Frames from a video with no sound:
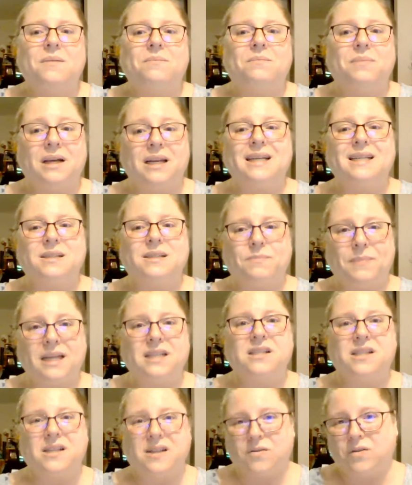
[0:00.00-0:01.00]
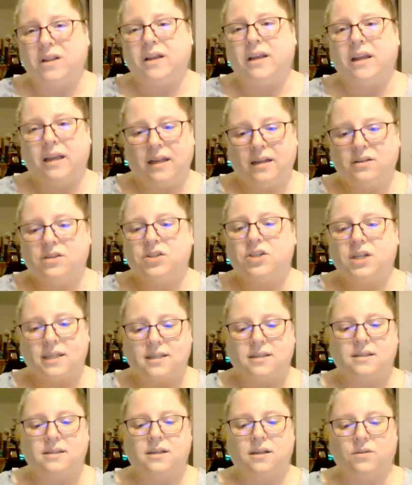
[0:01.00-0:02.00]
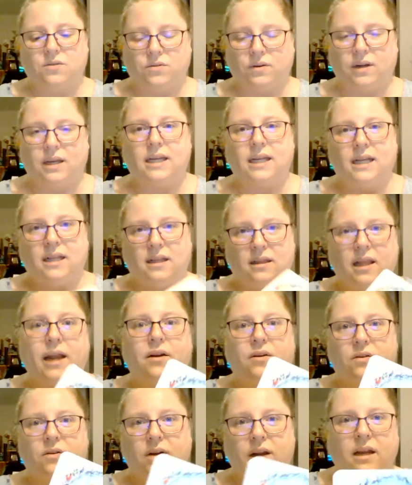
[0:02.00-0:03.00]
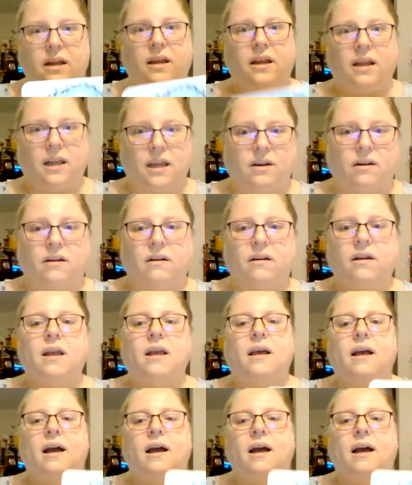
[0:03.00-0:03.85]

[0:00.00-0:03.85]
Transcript: but it's basically just 3D layering here.